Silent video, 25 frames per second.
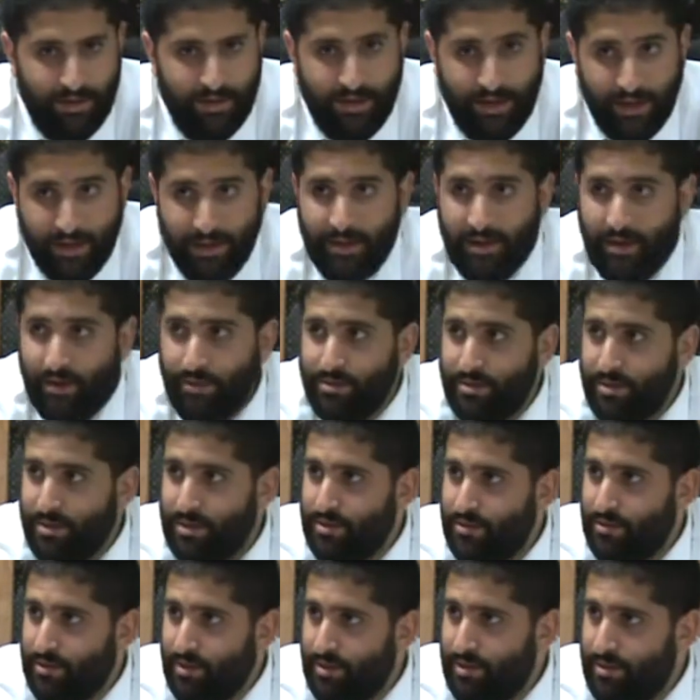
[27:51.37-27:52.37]
Now that I was in
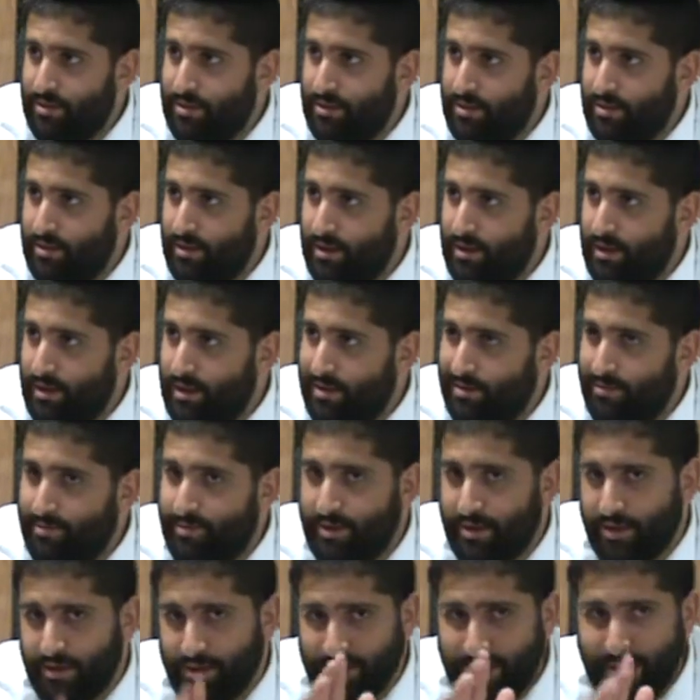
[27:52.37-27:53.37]
Israel,
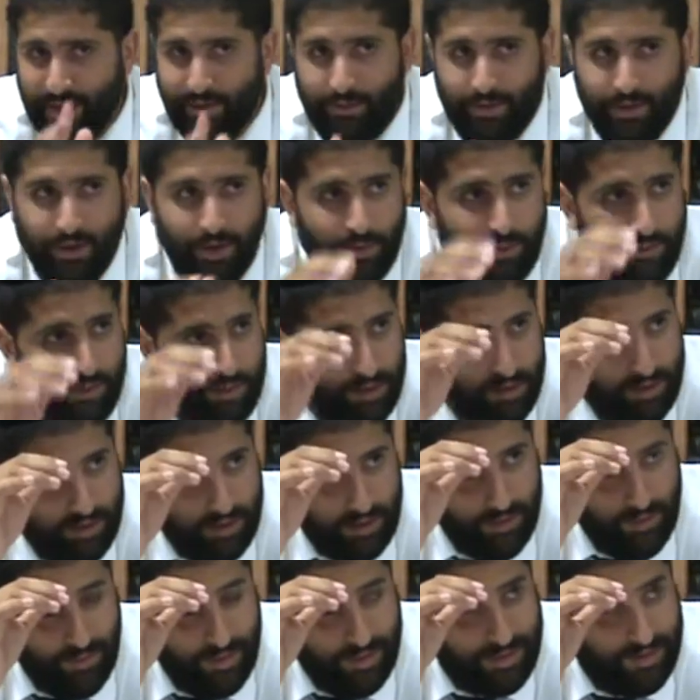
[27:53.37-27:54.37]
Peretz gave me homework.
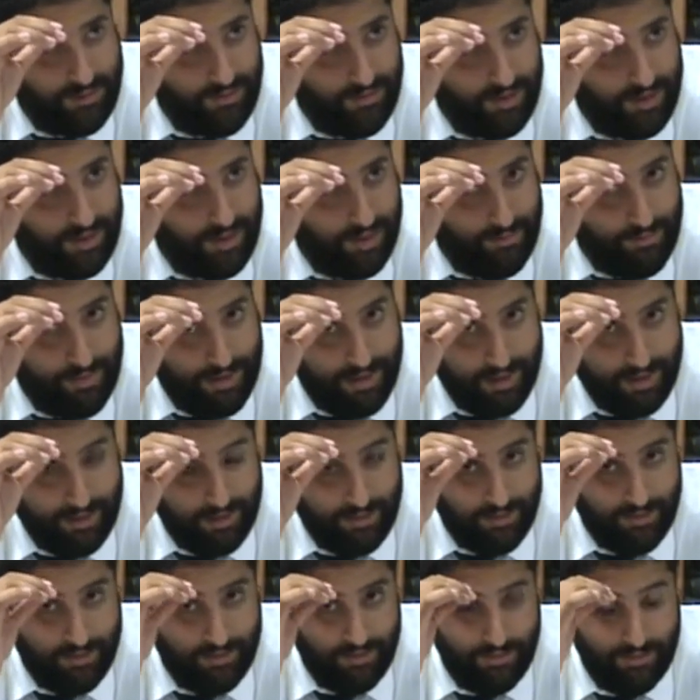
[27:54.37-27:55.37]
He wants me to come back
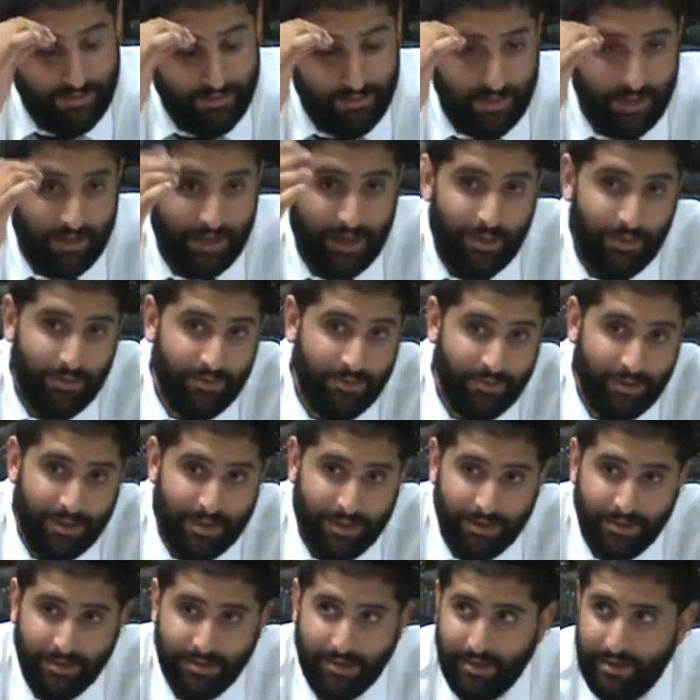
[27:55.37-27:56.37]
and however
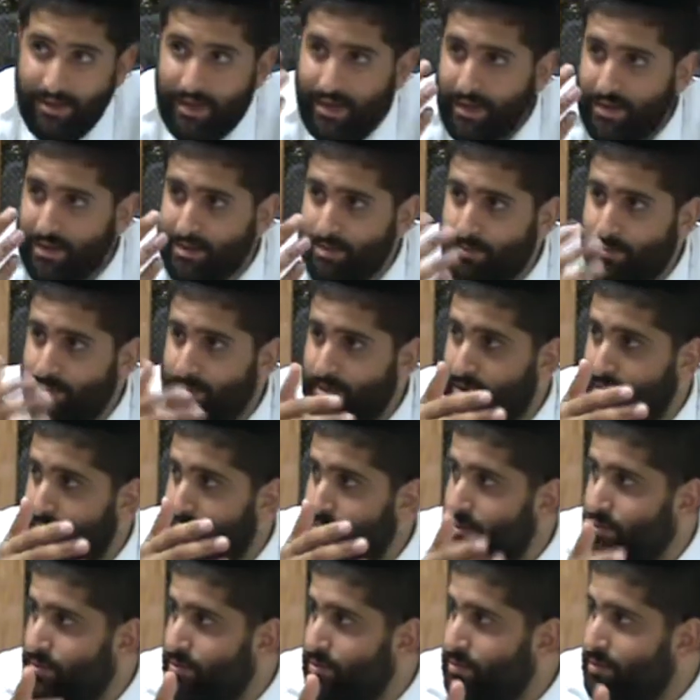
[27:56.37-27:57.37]
many years it takes to
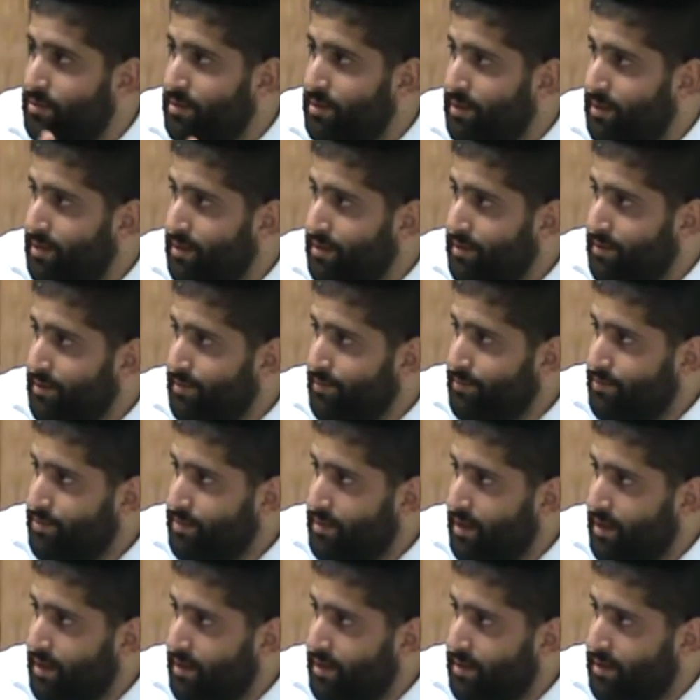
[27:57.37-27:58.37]
do
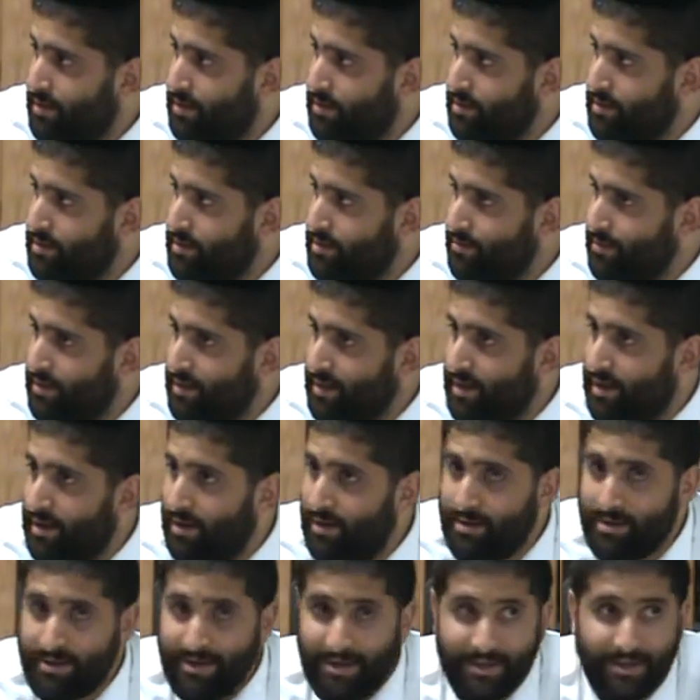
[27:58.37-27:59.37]
smicha
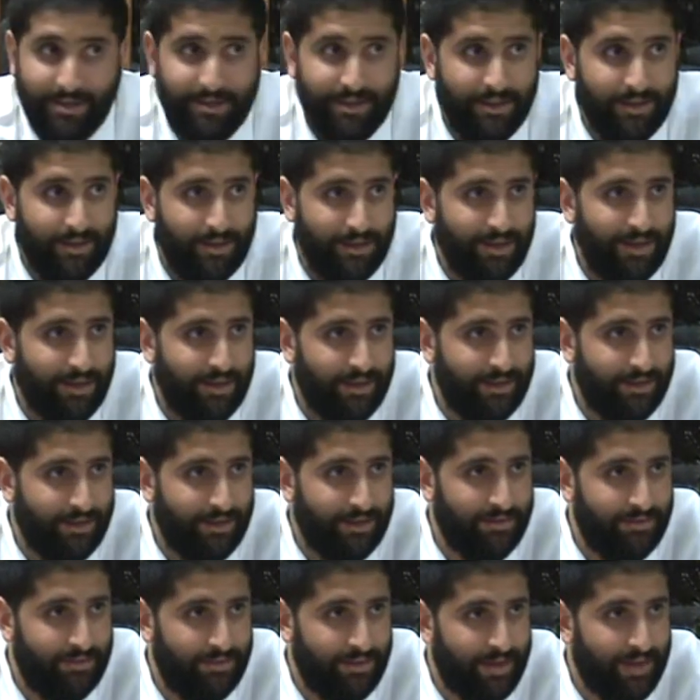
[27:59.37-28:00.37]
on gitin, on how to
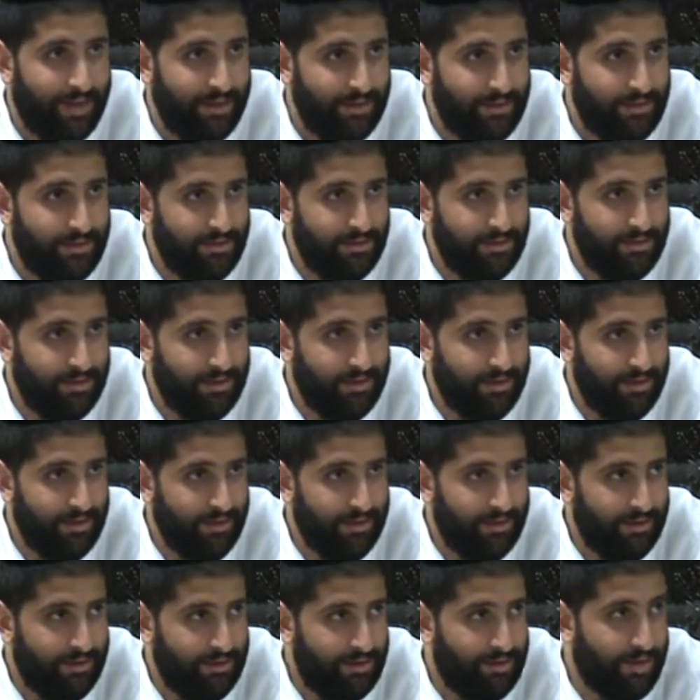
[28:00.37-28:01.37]
give gets.
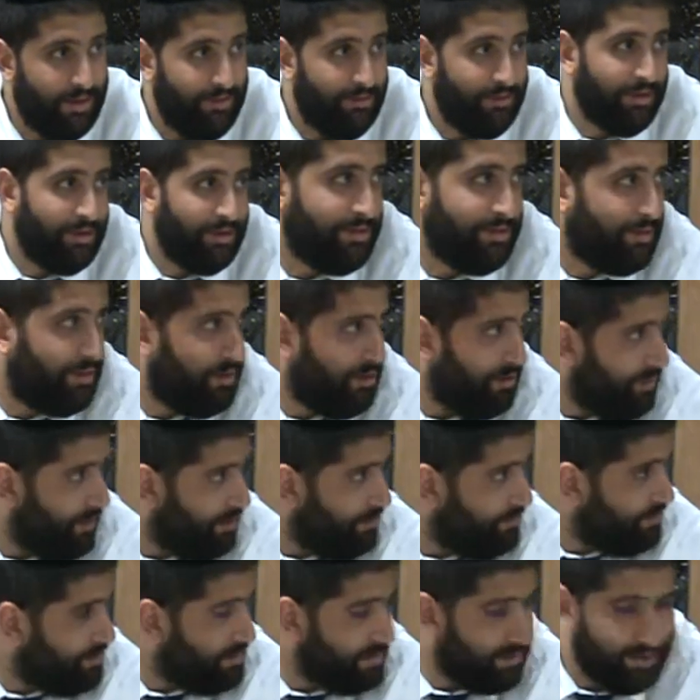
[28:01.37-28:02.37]
So I've started
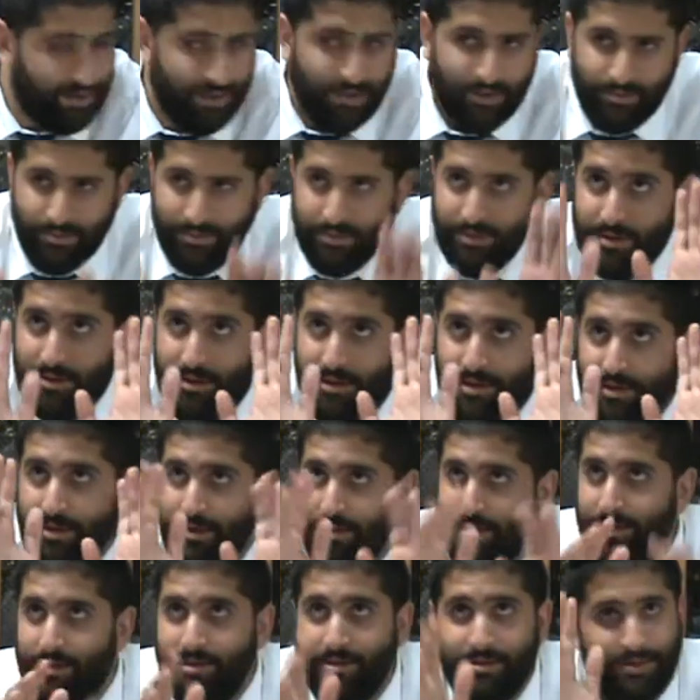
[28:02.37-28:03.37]
with the
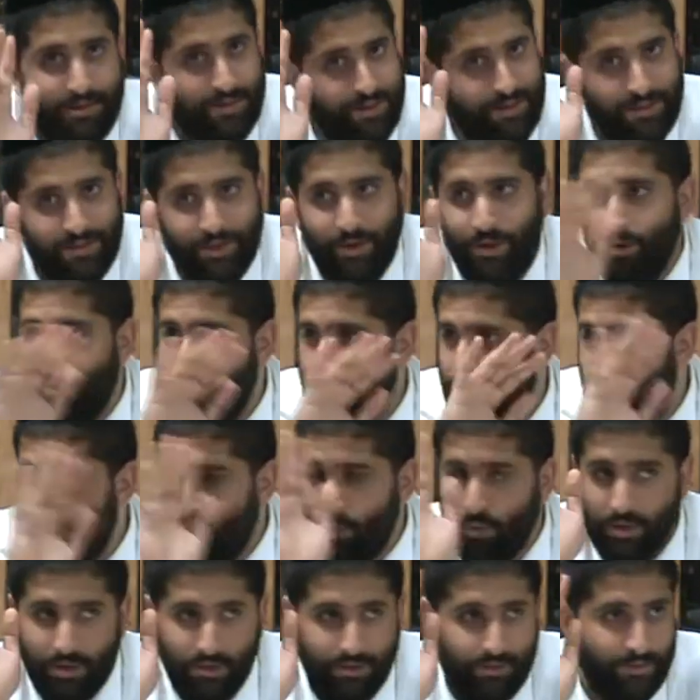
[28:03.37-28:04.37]
So this is a whole new
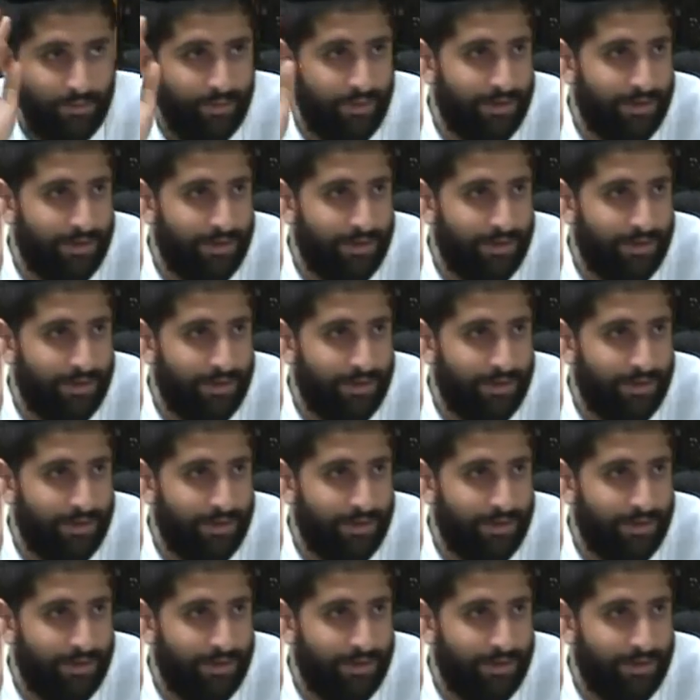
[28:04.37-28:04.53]
world for